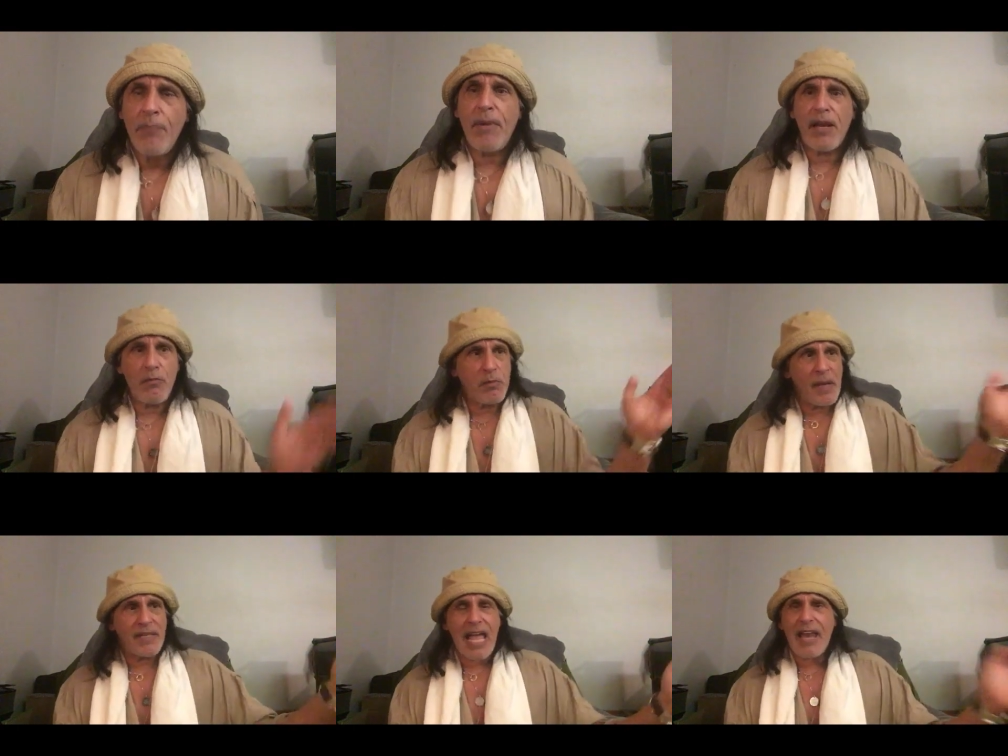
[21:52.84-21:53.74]
but it,
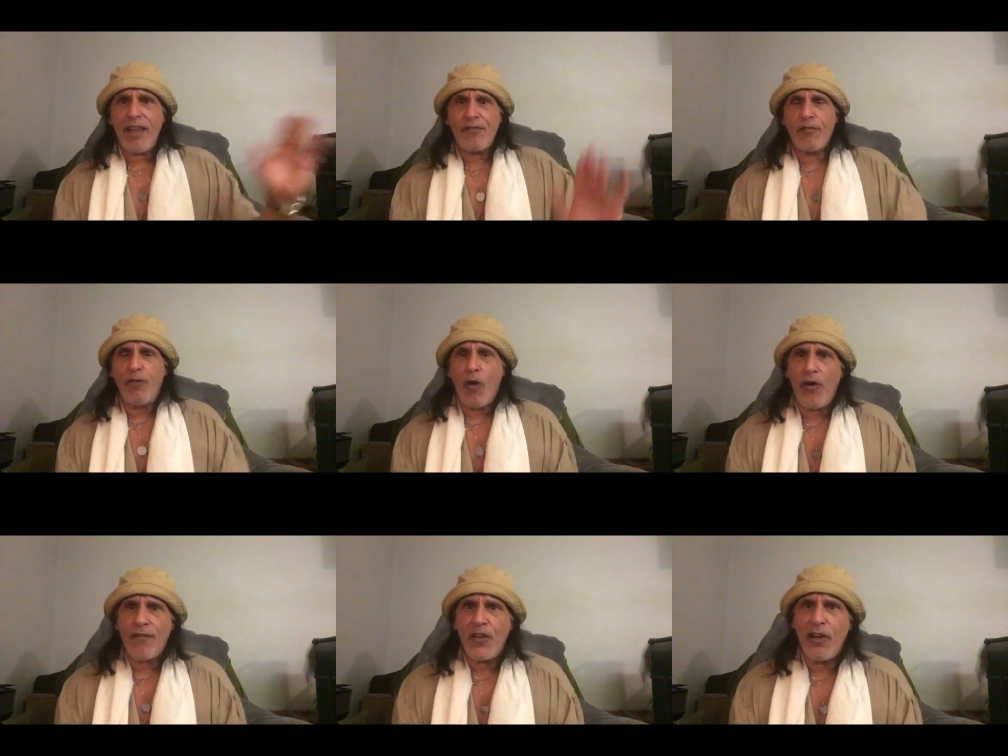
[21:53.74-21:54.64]
my dad left the phone
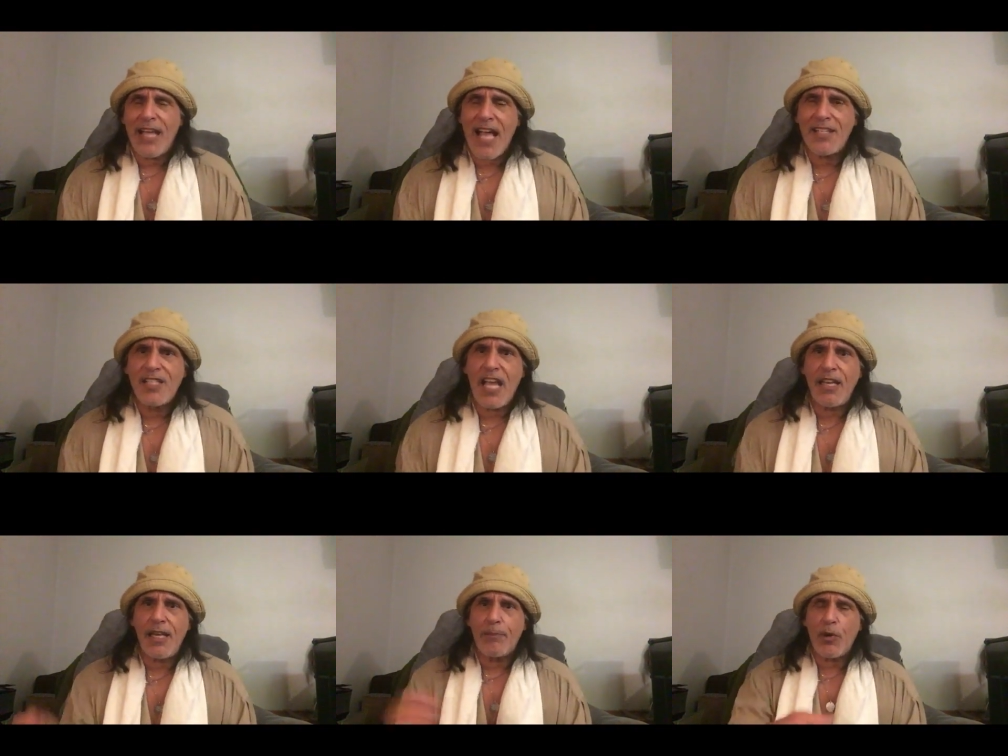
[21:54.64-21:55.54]
off the hook
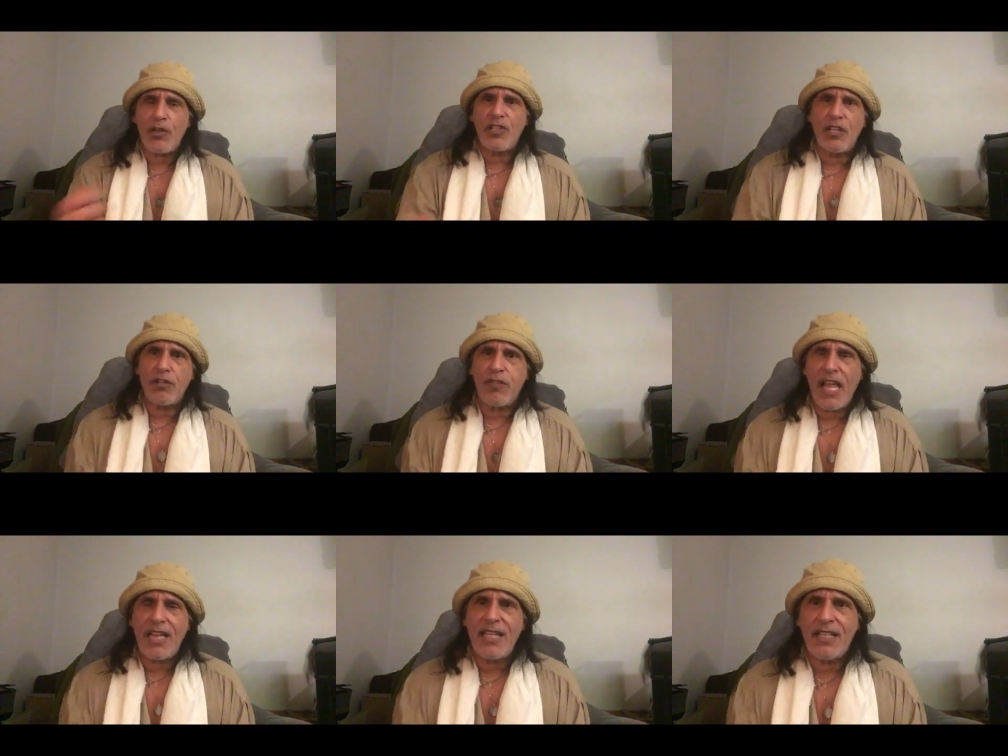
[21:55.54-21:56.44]
accidentally and a person is
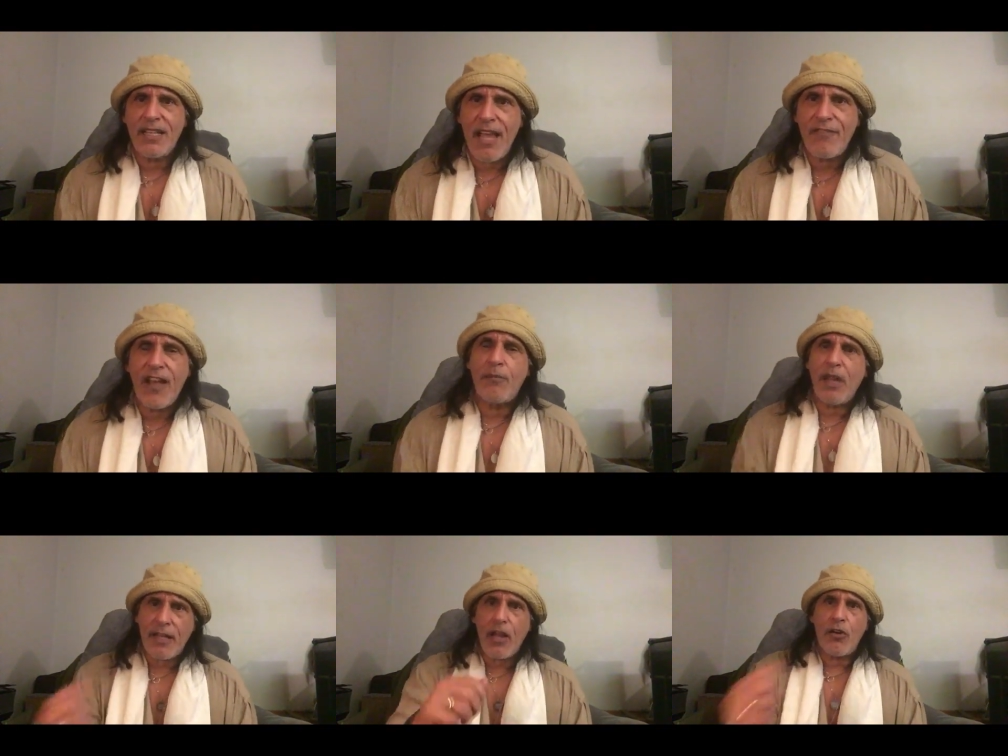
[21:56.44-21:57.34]
flailing the knife at him
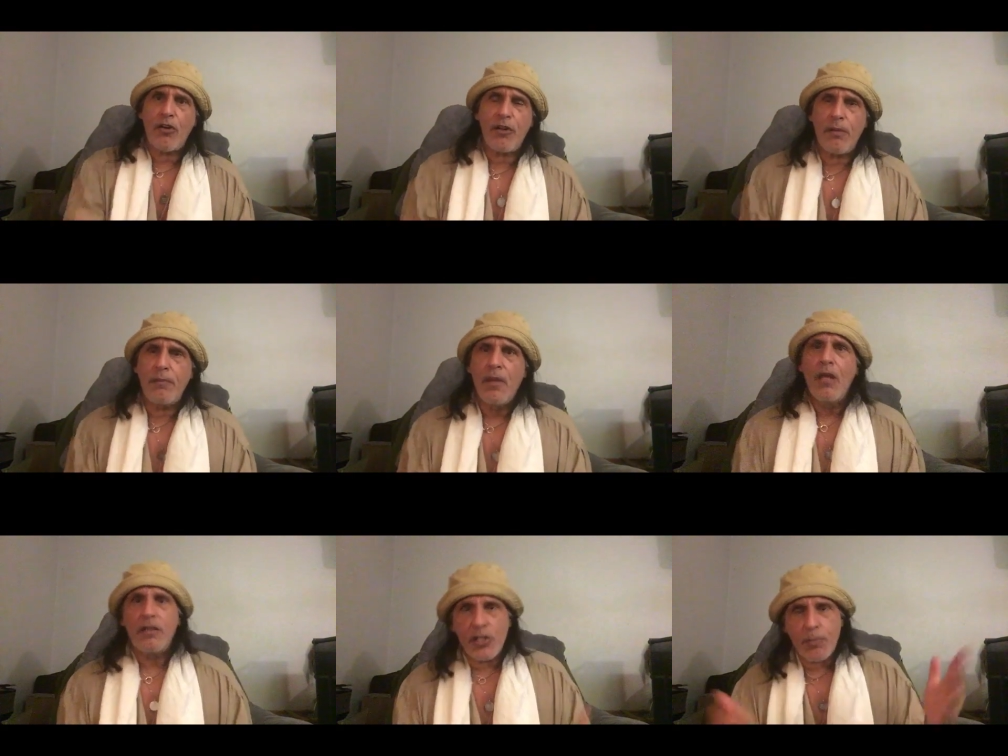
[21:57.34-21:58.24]
like I heard him
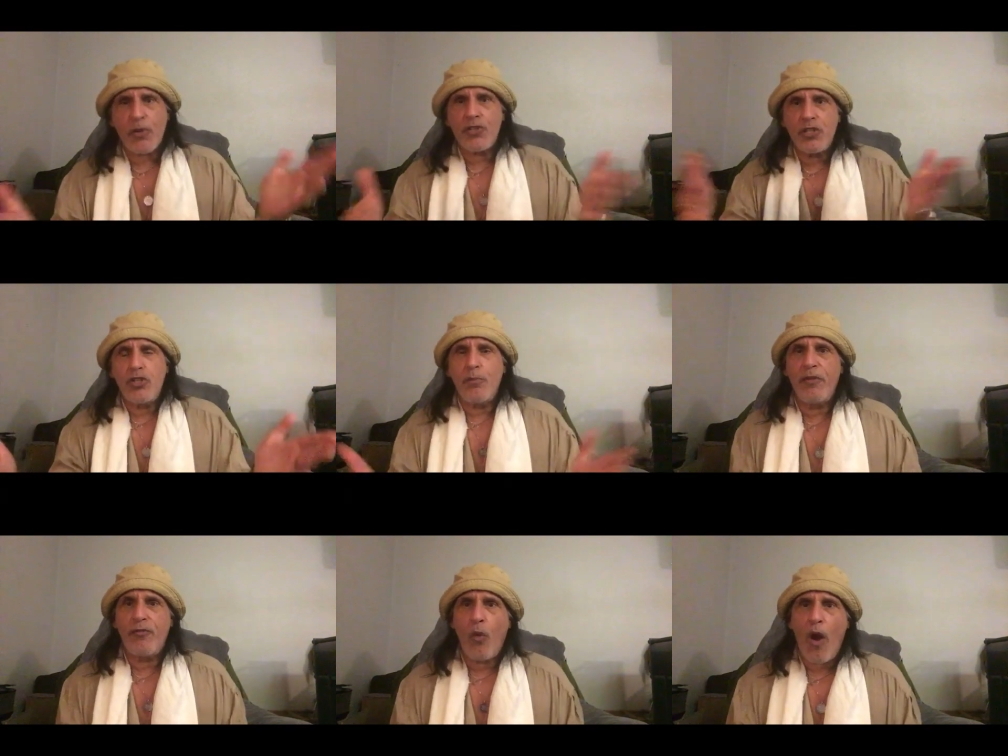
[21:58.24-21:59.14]
this person do
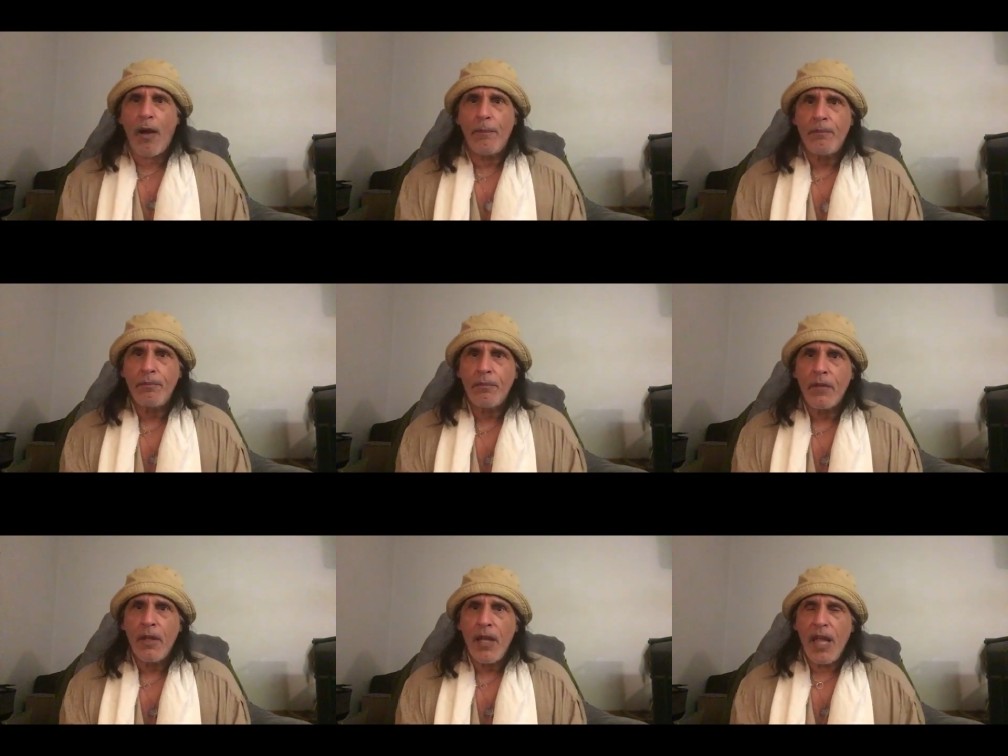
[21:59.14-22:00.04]
before.
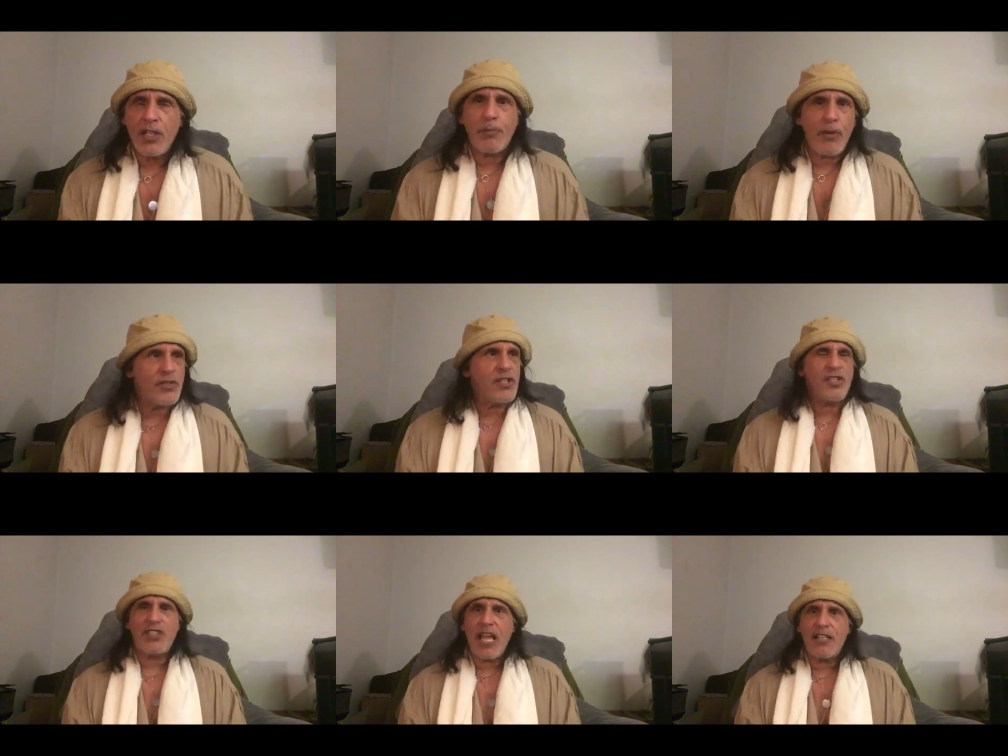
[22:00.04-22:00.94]
And this person
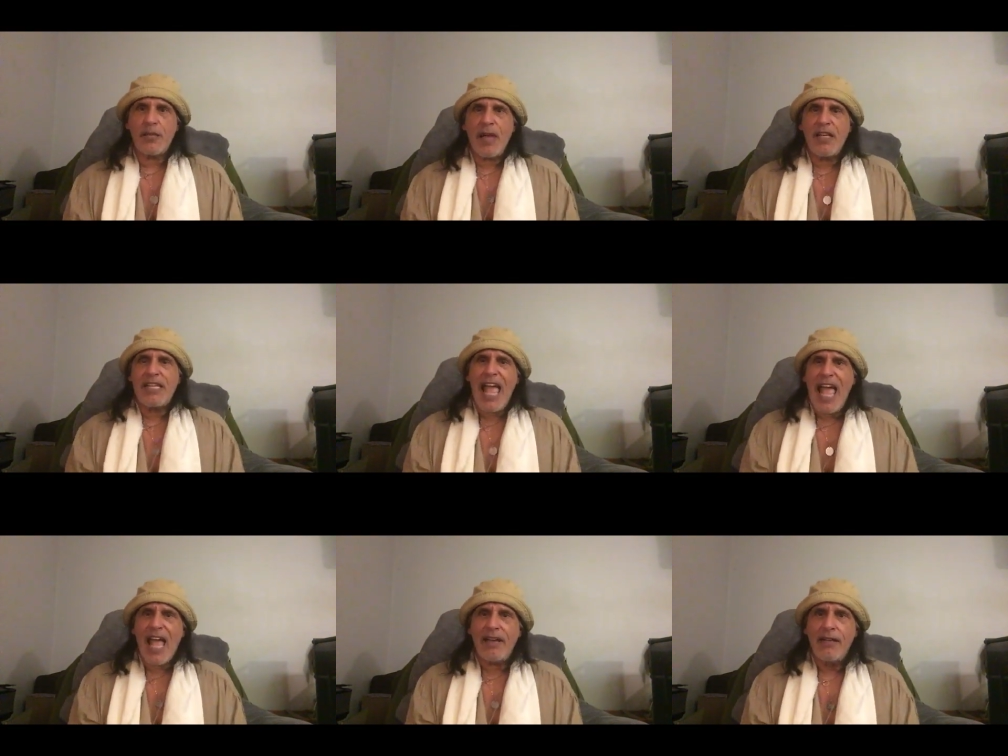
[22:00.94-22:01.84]
is saying to my
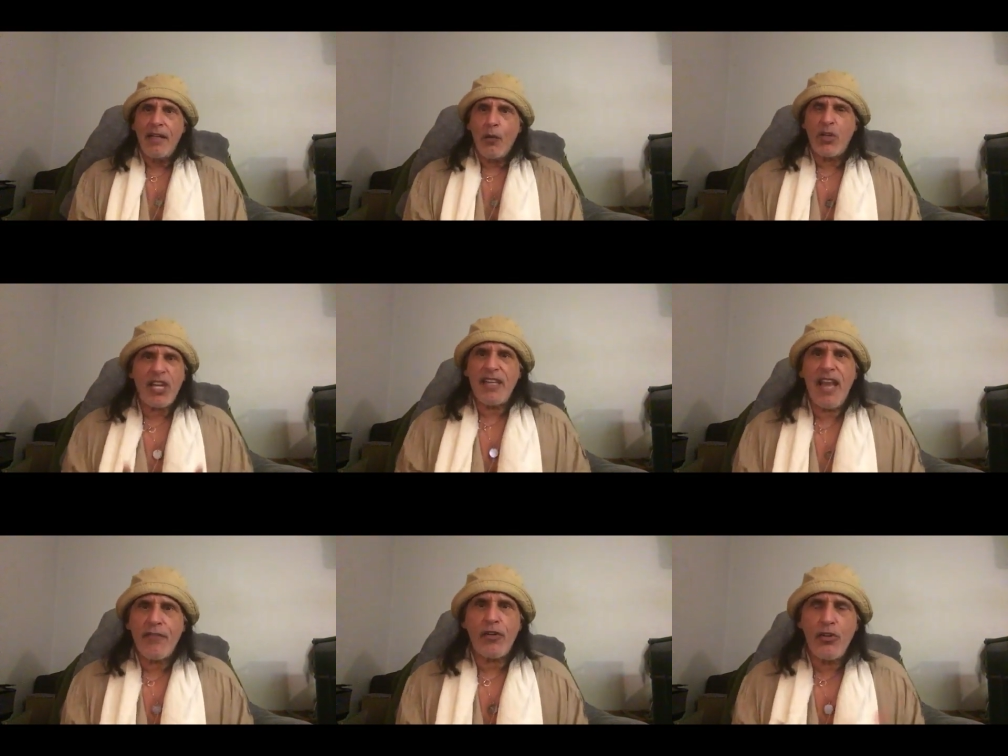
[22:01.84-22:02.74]
dad, which I
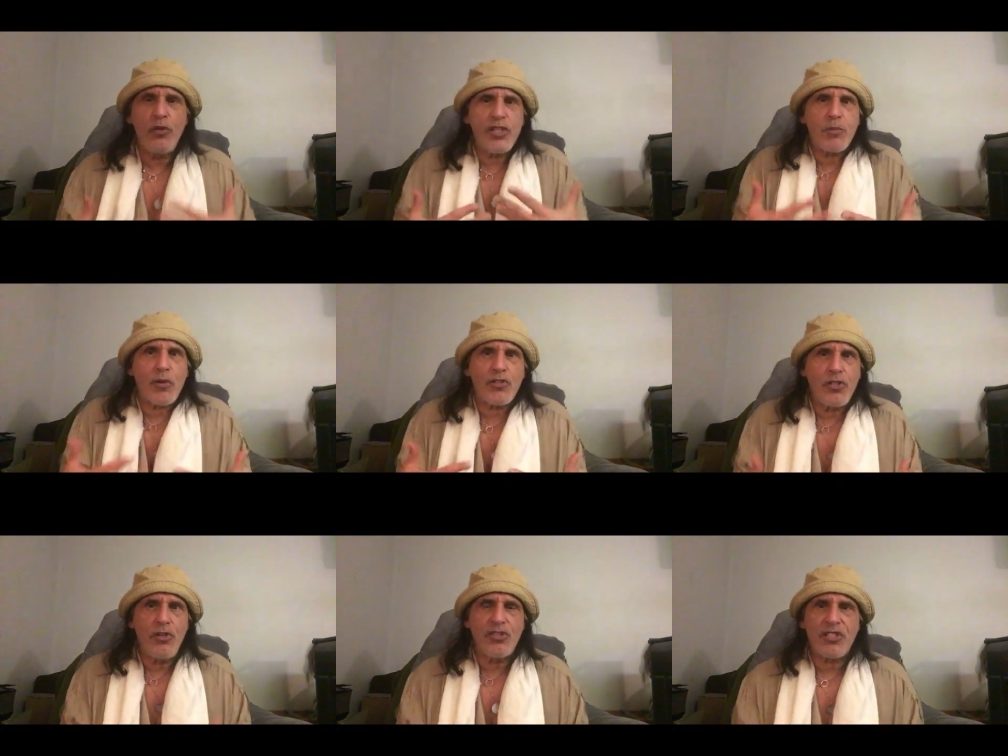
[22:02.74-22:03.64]
never knew this person used